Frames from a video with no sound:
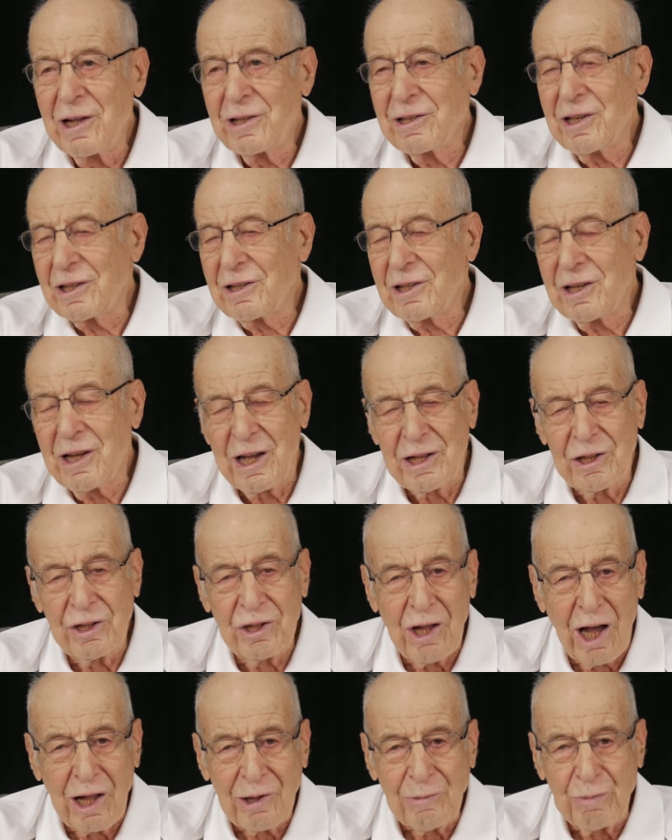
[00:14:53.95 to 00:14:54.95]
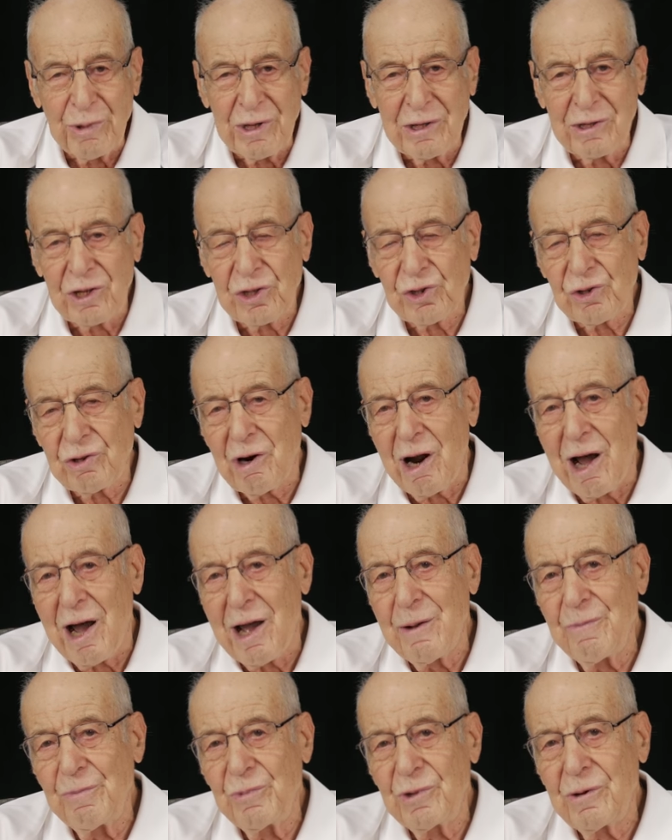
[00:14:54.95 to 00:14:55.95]
that cannot be
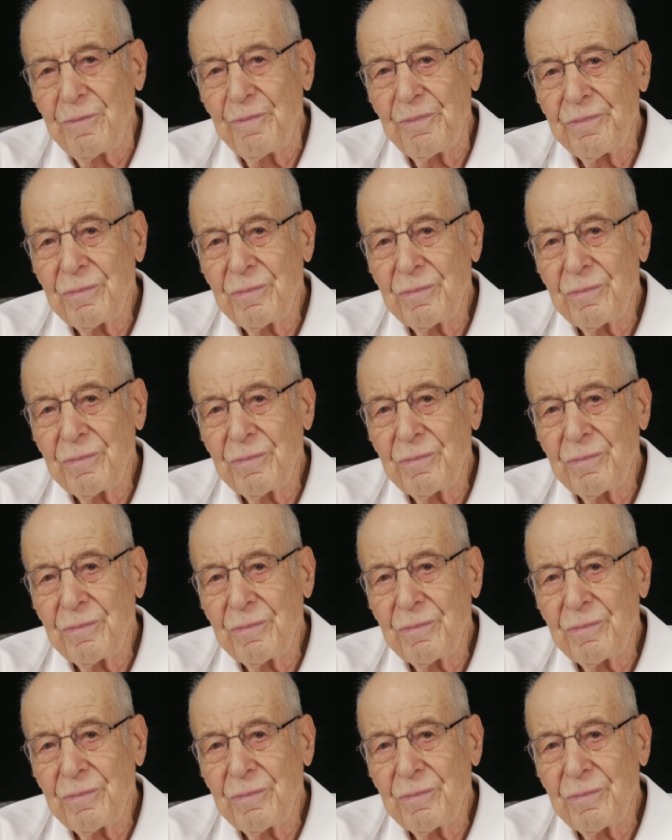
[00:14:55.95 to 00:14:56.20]
described,